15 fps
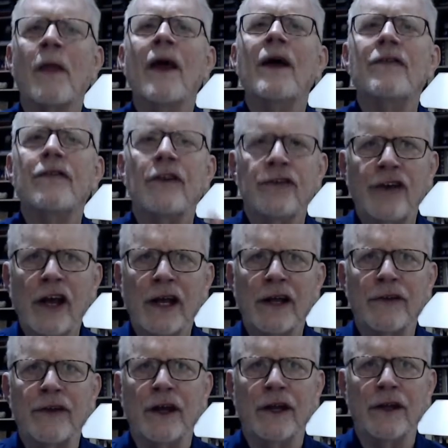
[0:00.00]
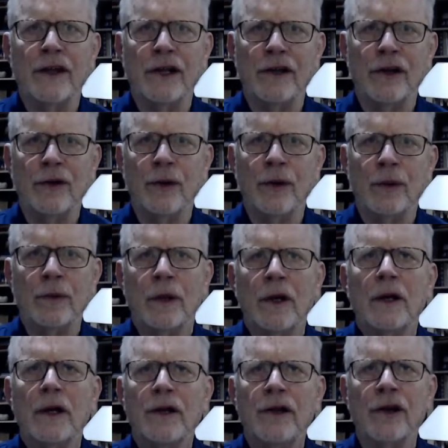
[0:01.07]
The second thing you need to do
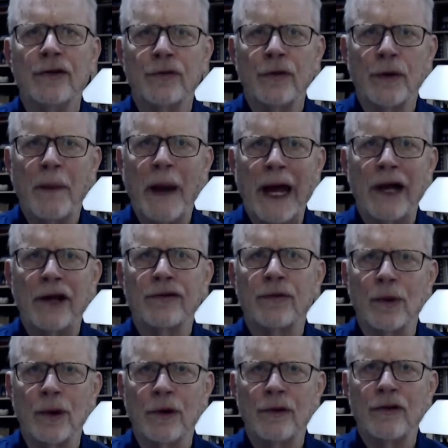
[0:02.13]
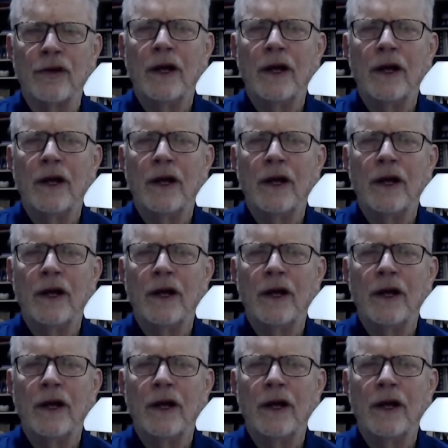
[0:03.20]
deals with passwords.